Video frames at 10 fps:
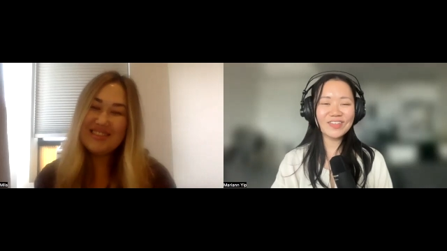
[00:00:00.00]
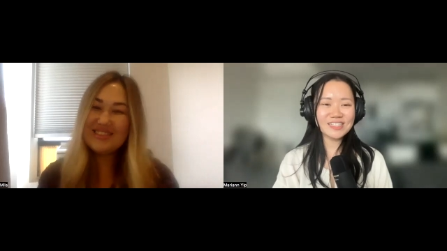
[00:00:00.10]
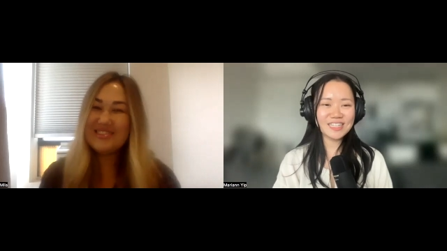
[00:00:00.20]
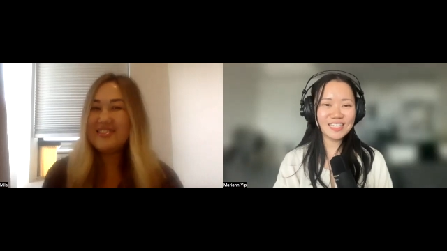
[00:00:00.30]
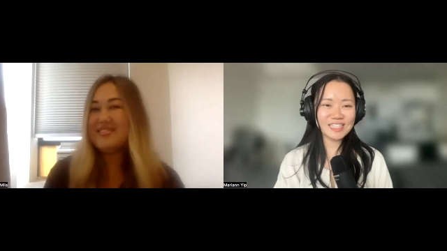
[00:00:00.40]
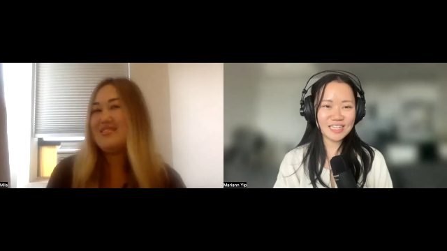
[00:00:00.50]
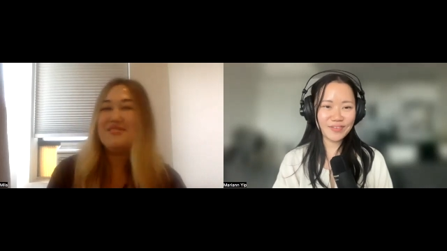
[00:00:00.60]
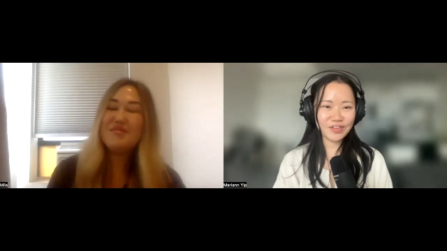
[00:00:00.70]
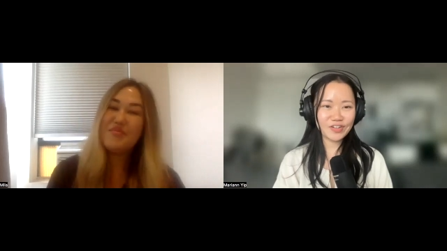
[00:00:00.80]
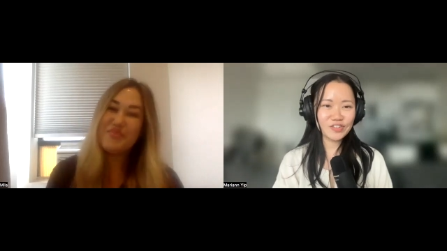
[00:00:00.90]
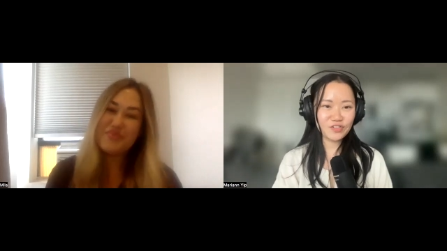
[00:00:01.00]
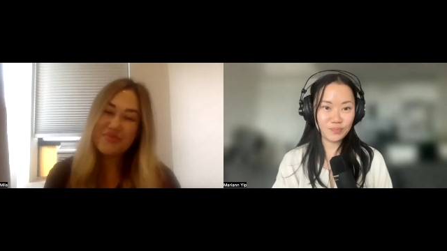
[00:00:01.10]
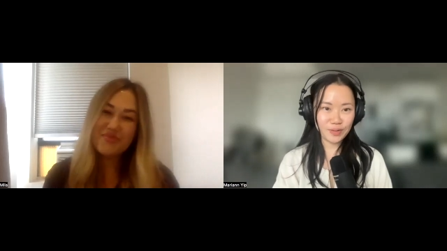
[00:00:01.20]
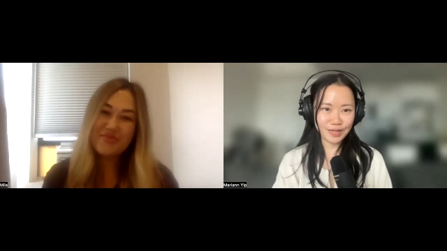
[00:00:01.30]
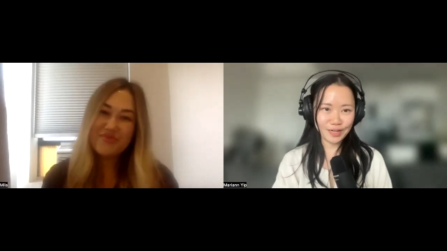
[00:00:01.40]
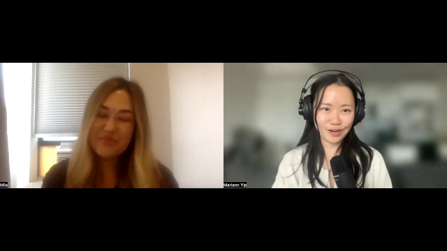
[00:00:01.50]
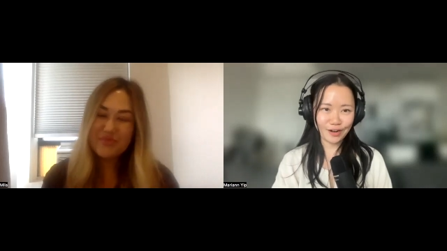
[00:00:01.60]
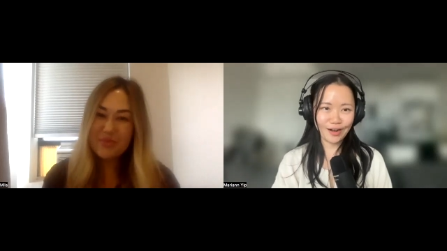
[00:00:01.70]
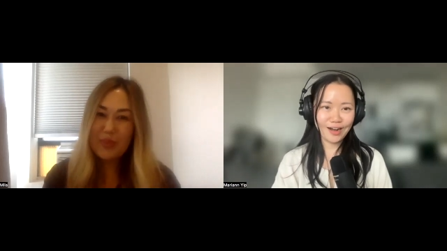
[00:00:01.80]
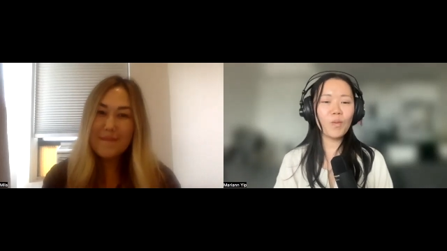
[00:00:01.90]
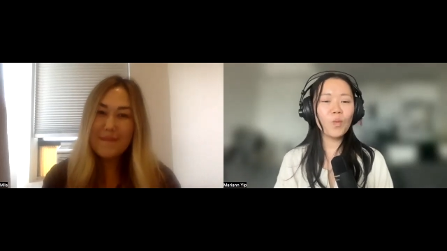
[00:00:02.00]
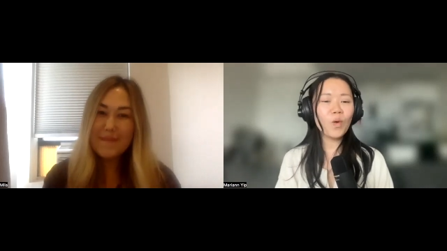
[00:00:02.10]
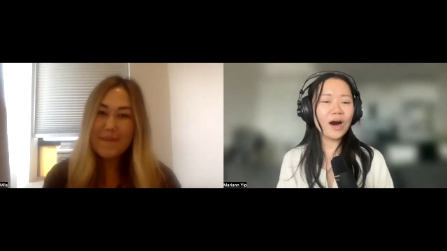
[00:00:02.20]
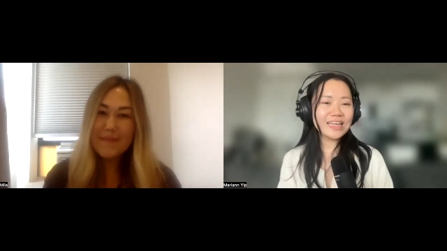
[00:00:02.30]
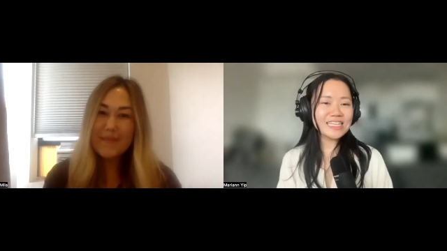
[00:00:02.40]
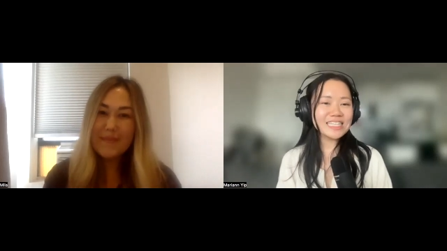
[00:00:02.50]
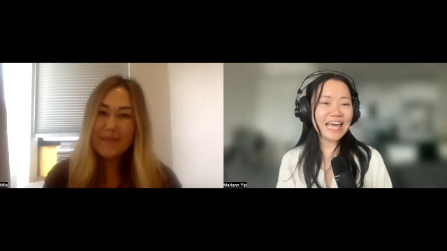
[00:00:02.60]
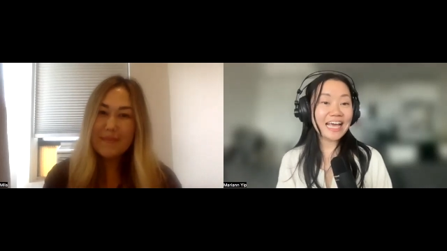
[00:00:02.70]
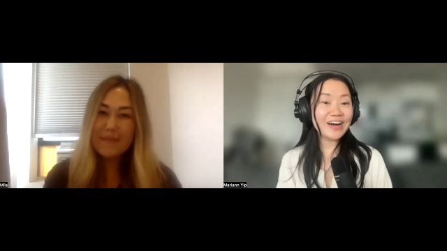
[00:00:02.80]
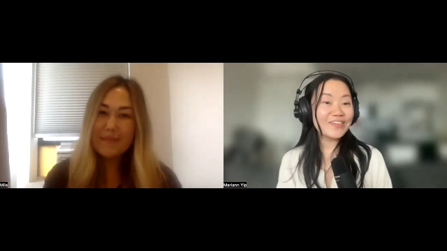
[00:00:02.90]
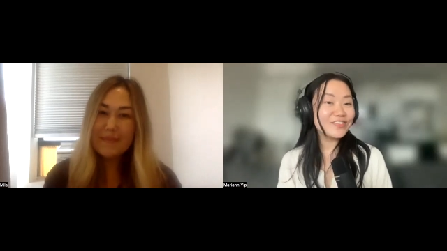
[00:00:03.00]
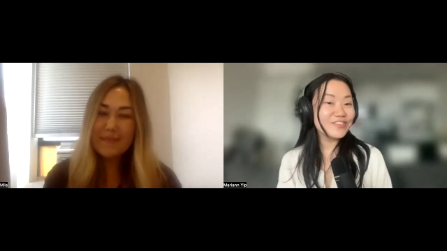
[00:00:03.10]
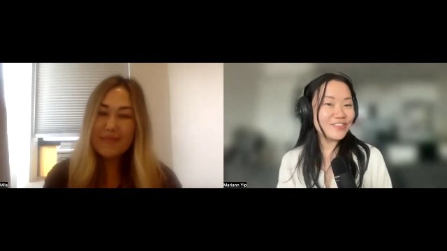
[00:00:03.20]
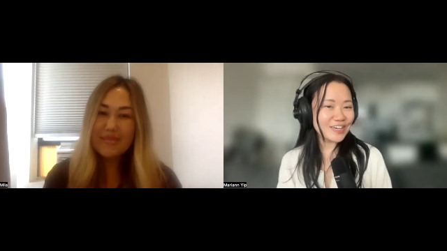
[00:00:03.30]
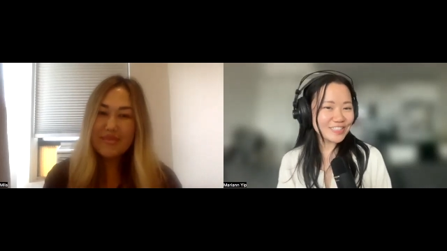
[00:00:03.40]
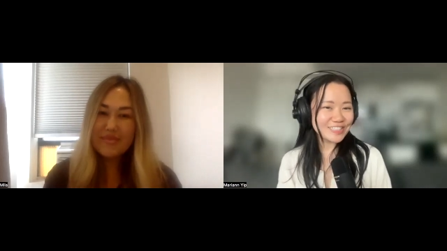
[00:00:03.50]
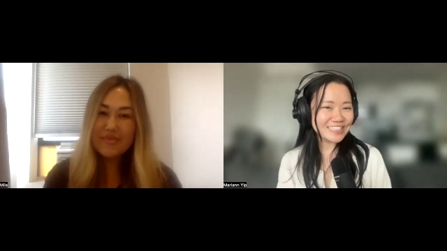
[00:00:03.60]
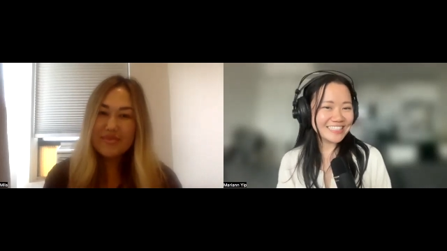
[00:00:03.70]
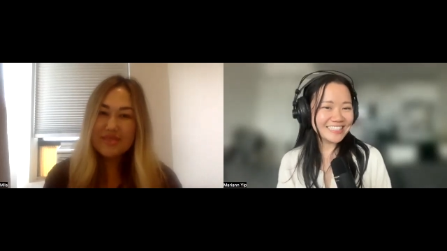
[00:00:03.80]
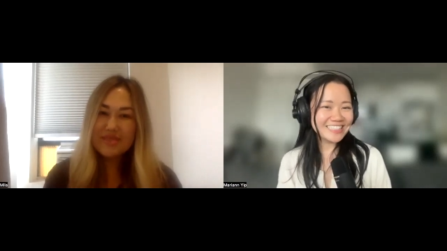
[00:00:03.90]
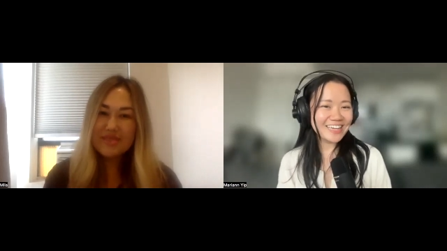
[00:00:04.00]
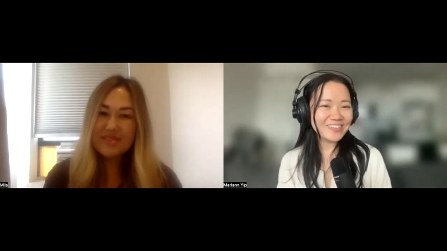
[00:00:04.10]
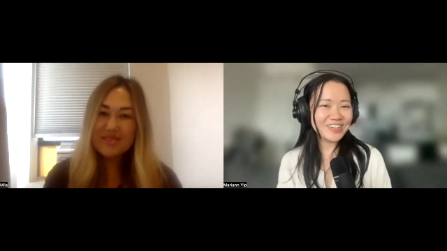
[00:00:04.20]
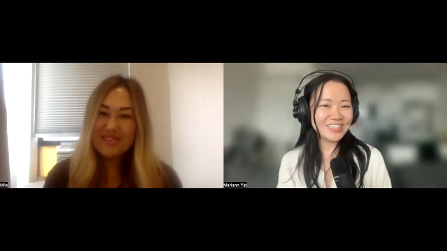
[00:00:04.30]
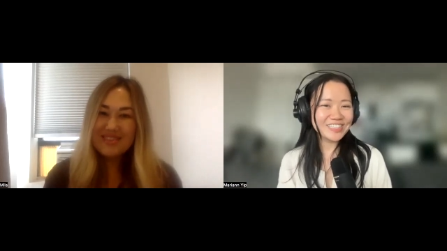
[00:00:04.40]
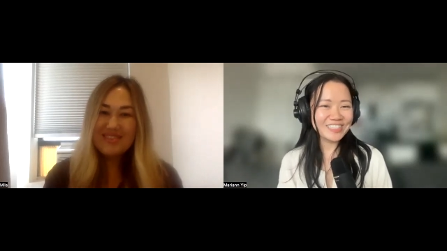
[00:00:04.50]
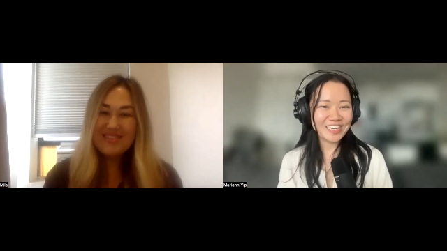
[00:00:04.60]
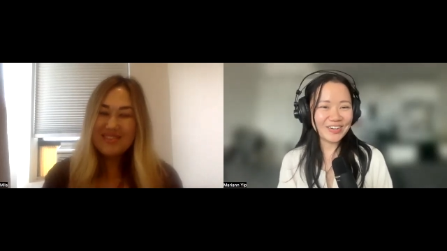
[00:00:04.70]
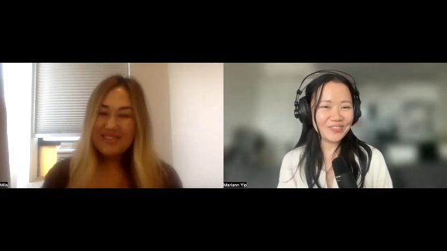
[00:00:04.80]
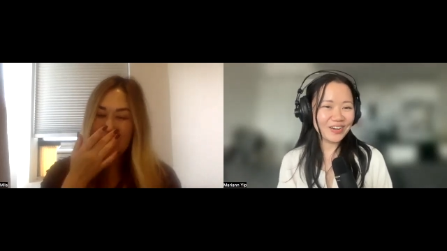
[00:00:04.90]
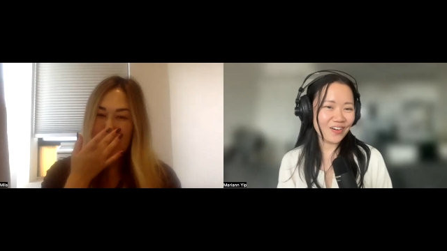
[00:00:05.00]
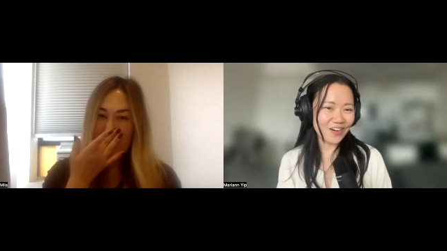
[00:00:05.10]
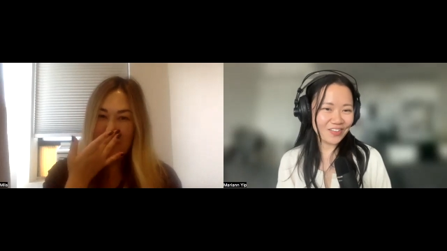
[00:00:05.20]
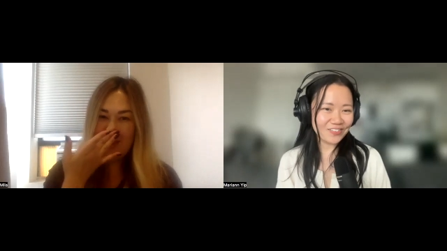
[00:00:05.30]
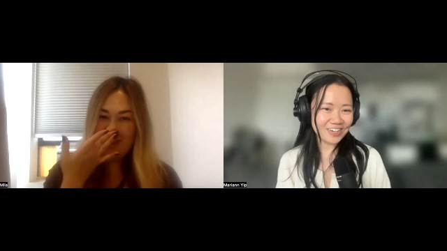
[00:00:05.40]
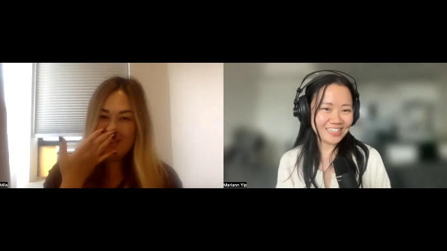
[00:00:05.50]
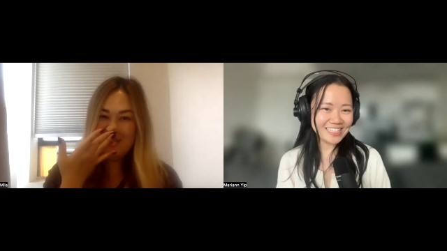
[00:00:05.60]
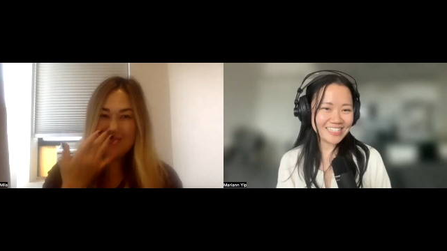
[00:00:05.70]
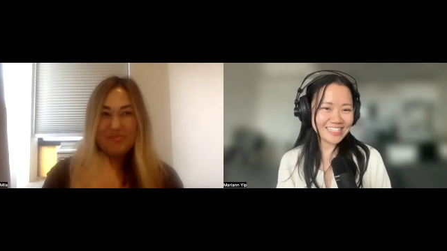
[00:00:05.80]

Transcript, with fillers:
Speaker 1: the six to seven years you've been here, what is a confession that you can share with all of us?